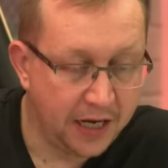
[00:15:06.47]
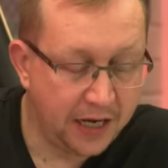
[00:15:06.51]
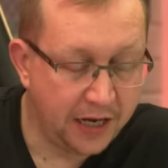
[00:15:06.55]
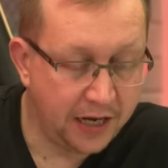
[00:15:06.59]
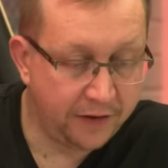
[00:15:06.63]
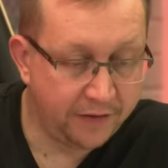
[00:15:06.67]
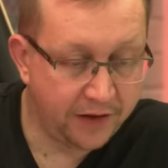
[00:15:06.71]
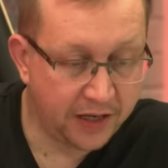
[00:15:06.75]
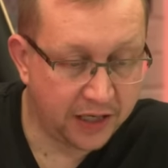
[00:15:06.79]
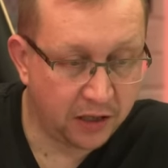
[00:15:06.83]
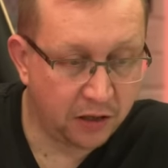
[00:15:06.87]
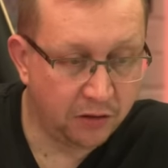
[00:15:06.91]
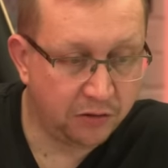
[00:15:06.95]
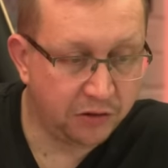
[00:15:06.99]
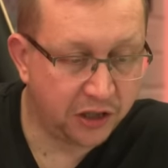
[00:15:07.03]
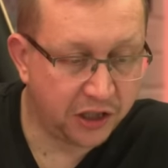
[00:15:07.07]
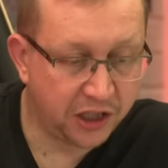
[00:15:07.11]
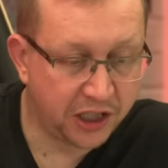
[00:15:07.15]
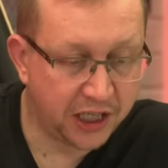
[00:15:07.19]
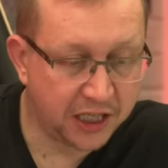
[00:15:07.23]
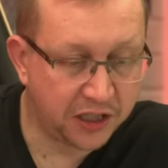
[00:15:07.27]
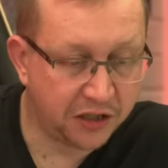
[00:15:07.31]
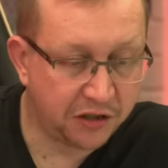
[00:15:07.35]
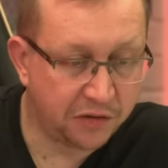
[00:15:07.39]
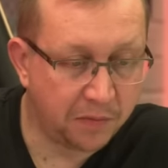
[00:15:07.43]
I've had loads of
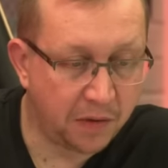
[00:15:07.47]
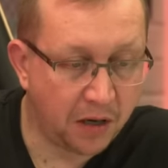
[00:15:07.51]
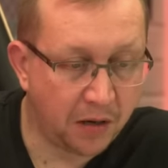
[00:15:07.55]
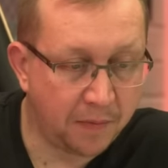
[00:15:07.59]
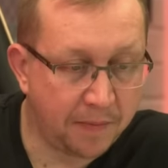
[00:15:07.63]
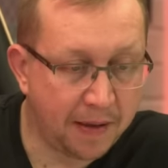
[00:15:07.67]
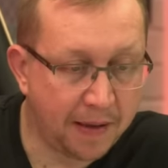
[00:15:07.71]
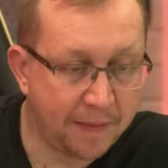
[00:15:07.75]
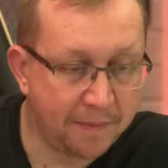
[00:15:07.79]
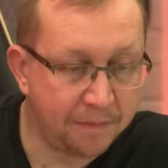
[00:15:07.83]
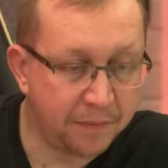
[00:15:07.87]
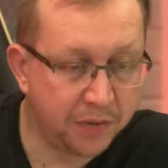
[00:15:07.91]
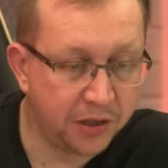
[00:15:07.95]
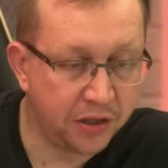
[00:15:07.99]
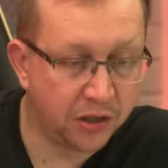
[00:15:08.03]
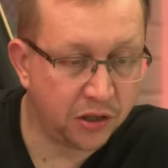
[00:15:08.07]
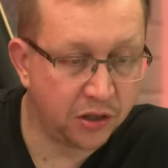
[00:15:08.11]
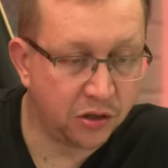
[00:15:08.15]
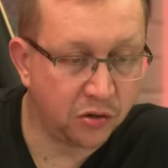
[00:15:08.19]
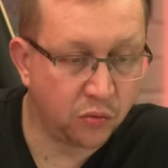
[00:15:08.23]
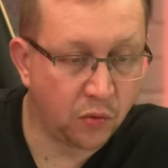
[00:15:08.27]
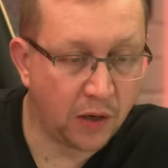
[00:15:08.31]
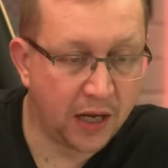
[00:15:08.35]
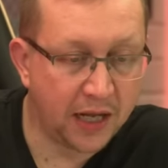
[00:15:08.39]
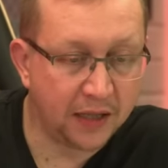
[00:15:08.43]
chats from our members
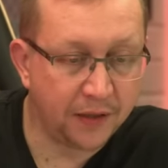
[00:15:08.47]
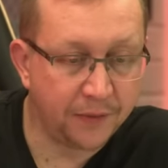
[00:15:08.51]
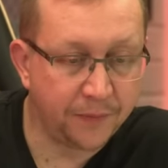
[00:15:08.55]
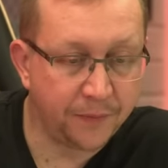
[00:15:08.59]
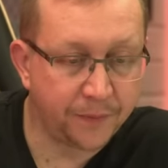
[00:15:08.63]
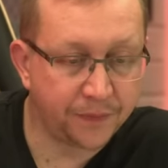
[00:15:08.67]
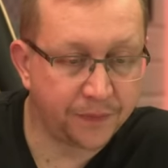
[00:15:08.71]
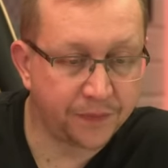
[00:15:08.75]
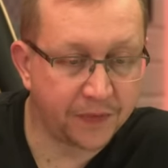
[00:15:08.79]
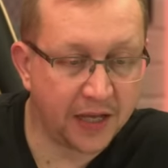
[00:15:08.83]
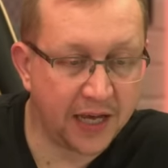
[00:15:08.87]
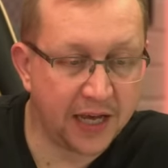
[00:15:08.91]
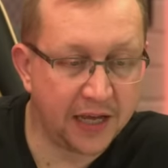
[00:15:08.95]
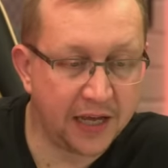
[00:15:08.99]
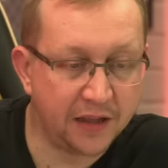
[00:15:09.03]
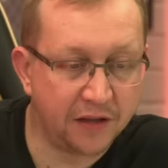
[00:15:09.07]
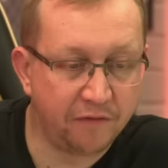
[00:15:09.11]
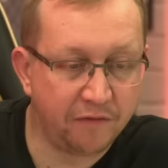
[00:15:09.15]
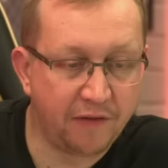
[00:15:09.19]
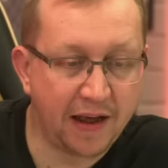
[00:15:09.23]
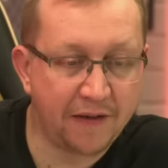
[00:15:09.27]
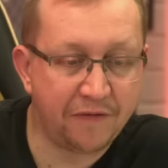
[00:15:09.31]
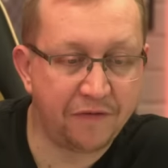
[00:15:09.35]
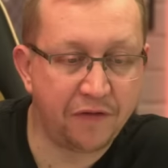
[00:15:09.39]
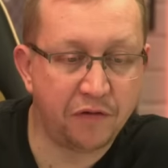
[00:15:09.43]
as well.
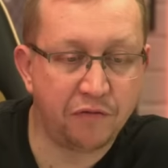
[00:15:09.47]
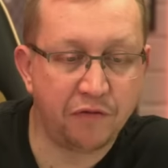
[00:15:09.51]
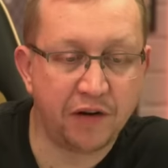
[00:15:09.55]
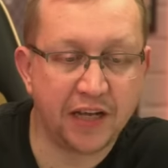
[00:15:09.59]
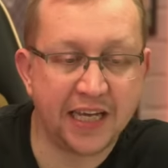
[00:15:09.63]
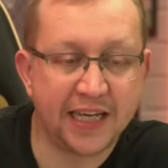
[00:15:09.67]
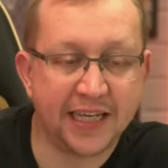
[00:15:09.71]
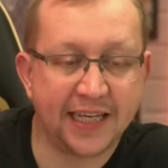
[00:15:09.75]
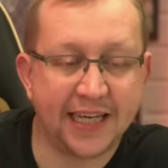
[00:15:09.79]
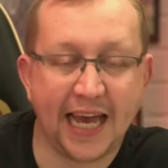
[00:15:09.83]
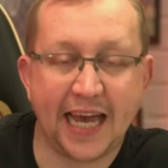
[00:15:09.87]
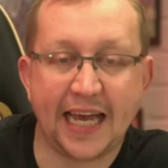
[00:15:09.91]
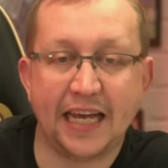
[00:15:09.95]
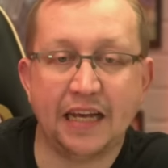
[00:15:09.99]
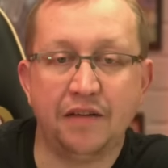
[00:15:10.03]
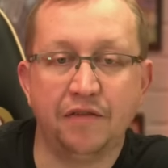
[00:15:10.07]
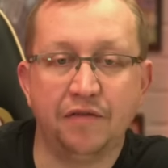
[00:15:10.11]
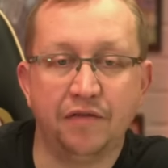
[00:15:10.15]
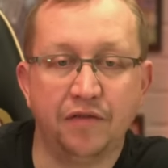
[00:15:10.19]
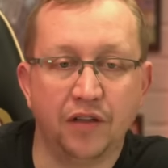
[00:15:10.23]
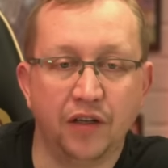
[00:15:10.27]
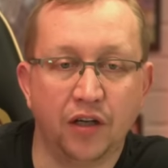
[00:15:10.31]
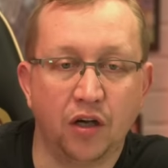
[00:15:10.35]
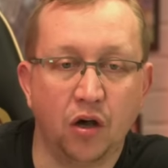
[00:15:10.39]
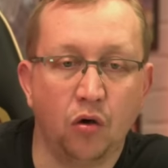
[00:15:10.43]
The referee
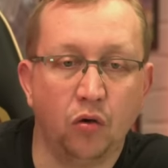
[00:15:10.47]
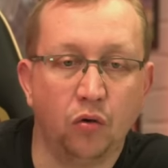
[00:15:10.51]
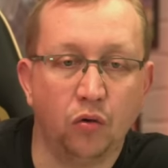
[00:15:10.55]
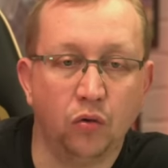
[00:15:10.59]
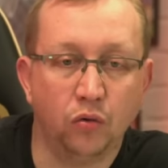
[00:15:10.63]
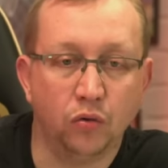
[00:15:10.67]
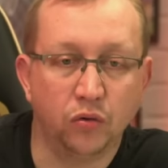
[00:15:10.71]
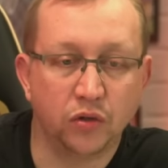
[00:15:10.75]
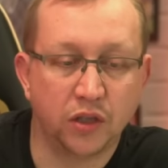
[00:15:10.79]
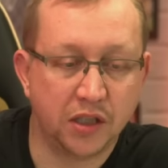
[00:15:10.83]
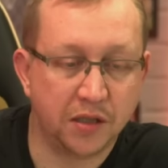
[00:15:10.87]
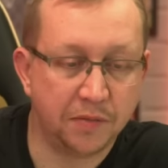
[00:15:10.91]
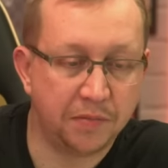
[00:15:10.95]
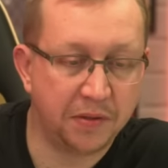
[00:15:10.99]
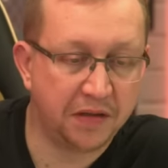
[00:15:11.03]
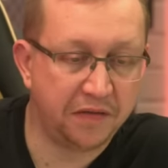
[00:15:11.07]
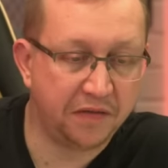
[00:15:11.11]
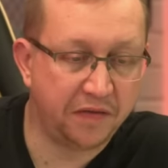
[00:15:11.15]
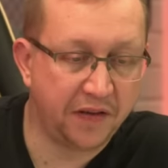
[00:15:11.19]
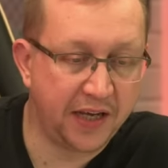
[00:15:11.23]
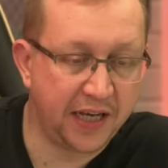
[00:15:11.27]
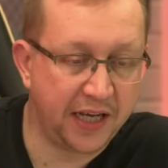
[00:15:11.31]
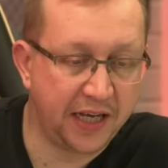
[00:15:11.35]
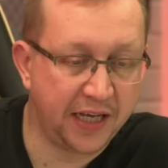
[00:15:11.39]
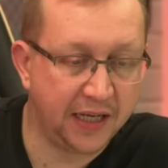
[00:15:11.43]
gave the goal, to be
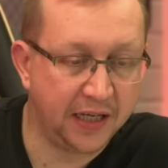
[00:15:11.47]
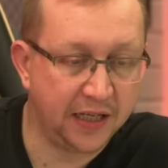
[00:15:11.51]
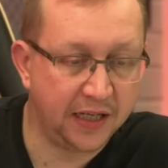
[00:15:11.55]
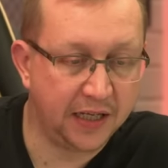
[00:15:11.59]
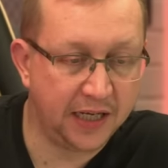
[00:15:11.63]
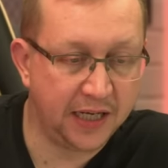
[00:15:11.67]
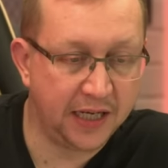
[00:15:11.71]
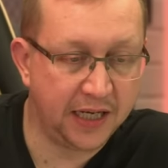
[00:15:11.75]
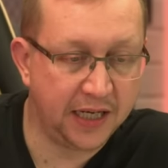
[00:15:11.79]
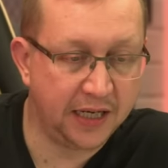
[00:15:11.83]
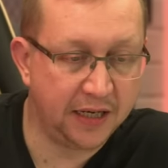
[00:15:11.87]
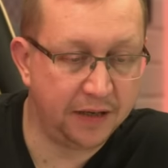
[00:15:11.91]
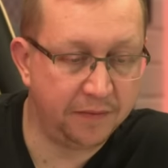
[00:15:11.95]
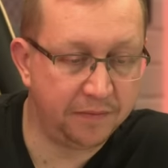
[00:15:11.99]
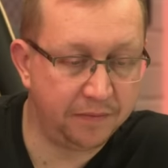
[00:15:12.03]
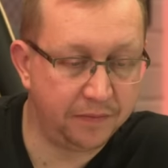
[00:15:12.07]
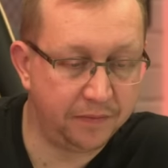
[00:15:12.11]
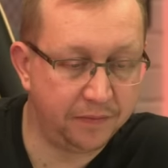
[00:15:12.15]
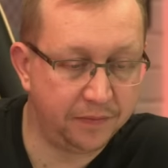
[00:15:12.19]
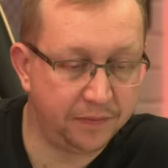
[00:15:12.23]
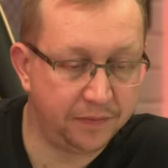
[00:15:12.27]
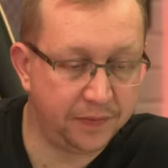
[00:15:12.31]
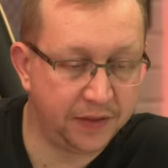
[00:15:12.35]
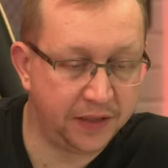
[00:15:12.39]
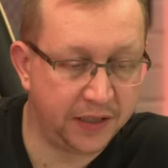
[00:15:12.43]
fair.
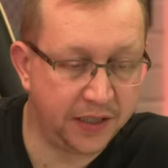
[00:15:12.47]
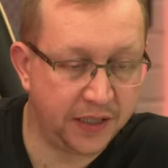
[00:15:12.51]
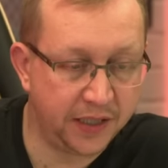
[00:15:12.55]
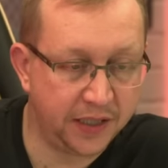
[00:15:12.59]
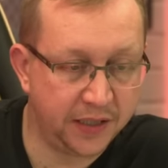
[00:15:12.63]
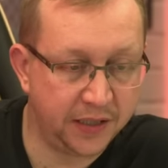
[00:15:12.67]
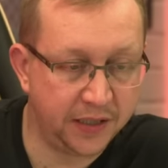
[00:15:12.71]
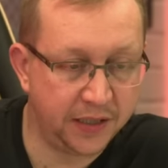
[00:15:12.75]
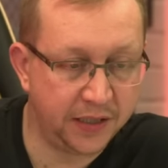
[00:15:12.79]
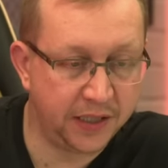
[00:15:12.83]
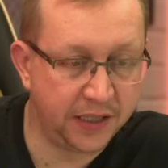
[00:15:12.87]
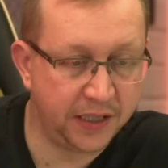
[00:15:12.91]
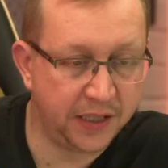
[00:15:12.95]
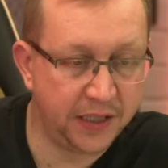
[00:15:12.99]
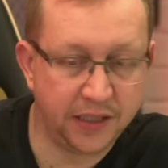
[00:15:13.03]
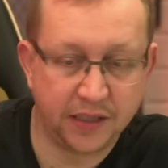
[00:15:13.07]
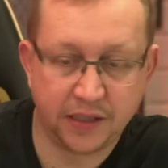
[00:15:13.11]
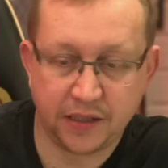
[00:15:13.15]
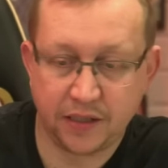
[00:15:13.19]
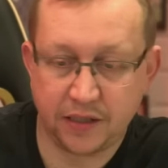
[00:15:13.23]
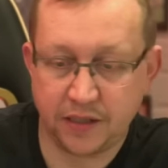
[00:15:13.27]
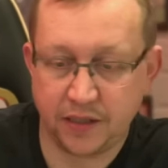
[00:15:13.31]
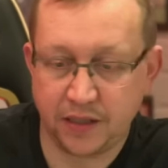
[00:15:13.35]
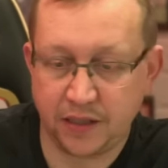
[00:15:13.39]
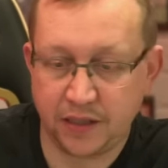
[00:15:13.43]
He did indeed.
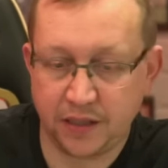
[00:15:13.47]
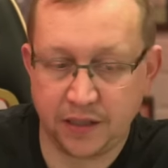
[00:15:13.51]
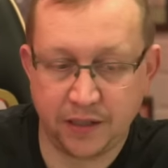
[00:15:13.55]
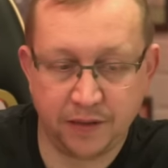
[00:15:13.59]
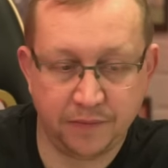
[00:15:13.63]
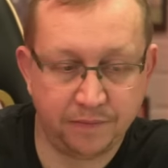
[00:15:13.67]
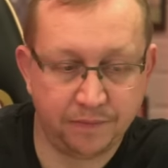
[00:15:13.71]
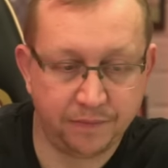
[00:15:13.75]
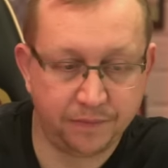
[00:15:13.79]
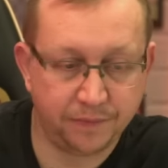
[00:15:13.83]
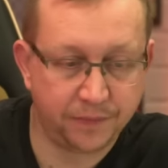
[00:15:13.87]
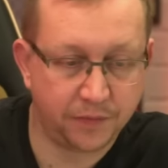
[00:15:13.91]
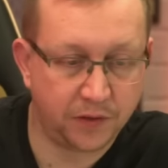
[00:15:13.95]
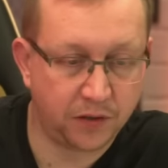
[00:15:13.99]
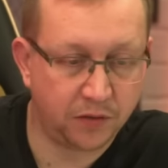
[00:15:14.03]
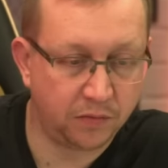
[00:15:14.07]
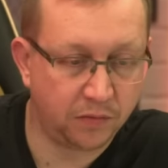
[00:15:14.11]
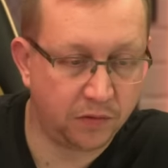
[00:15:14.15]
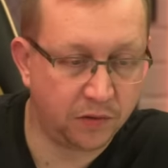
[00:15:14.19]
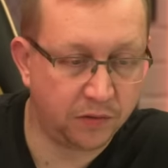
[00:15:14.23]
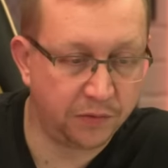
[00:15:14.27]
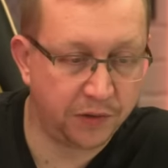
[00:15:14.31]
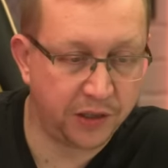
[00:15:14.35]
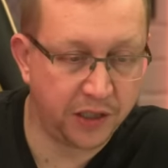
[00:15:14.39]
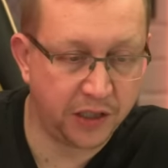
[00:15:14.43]
So
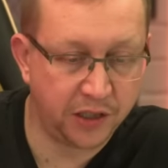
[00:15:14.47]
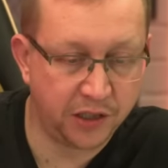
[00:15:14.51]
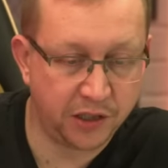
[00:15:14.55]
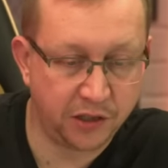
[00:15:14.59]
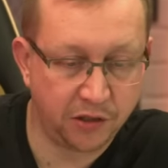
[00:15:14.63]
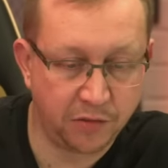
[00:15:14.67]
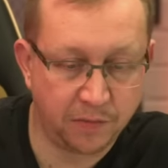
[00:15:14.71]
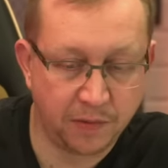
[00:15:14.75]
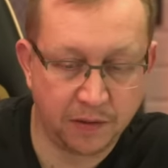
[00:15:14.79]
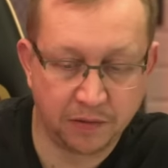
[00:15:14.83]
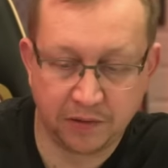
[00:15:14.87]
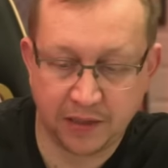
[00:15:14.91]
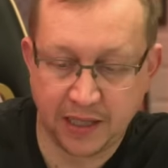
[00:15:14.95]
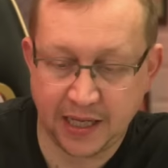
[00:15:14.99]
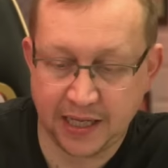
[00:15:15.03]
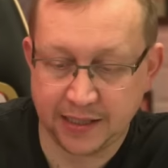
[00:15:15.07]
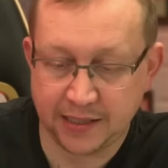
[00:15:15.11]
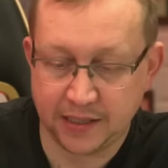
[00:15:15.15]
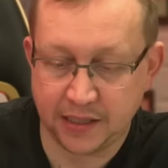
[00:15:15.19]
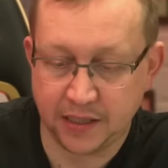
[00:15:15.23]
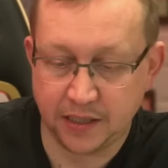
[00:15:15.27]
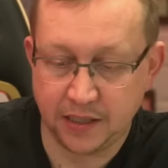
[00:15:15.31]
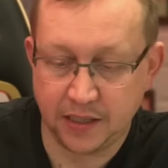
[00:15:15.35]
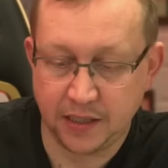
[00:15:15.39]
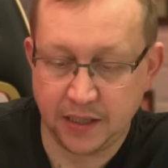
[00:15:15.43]
what are we going to do about
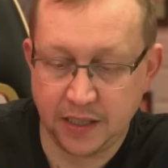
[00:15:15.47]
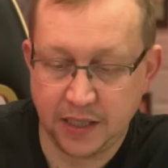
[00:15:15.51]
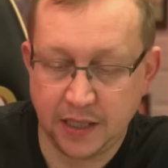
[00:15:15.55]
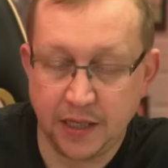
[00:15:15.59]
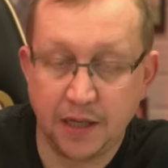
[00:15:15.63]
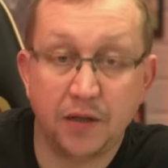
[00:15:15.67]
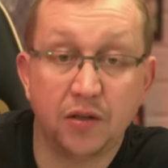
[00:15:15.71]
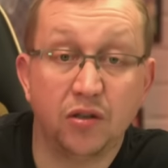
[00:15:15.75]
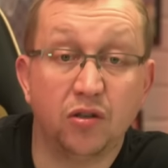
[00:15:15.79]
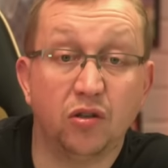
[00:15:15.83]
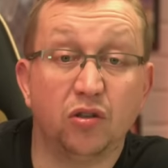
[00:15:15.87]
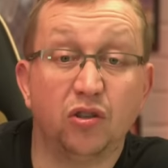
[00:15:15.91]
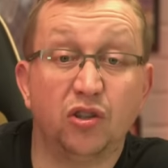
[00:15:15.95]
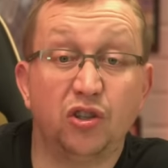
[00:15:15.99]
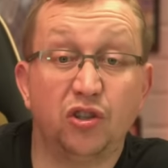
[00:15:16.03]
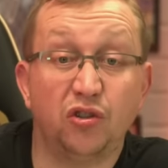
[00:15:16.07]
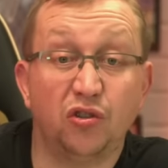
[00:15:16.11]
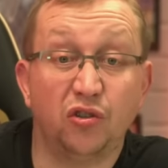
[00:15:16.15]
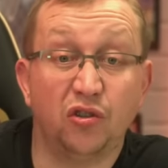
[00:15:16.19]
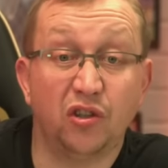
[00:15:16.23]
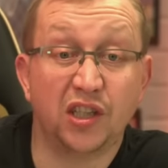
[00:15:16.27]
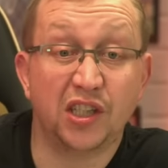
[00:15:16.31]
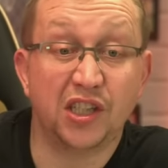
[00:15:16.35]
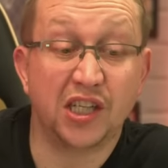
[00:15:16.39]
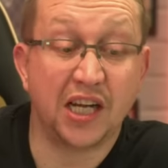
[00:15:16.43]
that? Not
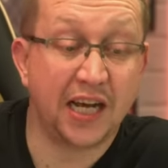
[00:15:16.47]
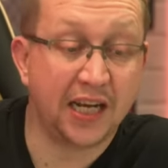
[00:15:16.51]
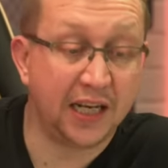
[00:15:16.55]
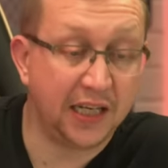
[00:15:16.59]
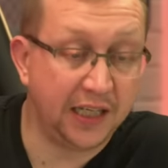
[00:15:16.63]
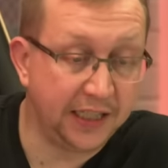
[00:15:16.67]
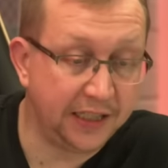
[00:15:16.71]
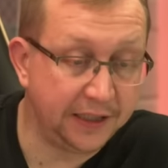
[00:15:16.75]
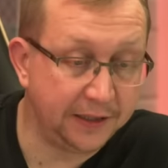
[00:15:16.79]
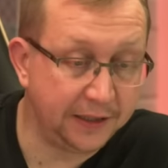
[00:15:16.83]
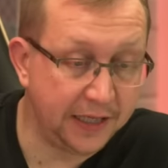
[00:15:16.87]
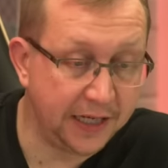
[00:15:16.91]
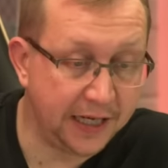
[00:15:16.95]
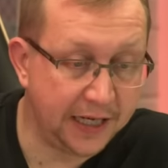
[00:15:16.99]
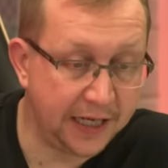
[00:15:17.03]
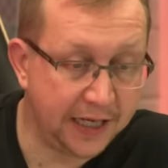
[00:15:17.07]
sure exactly.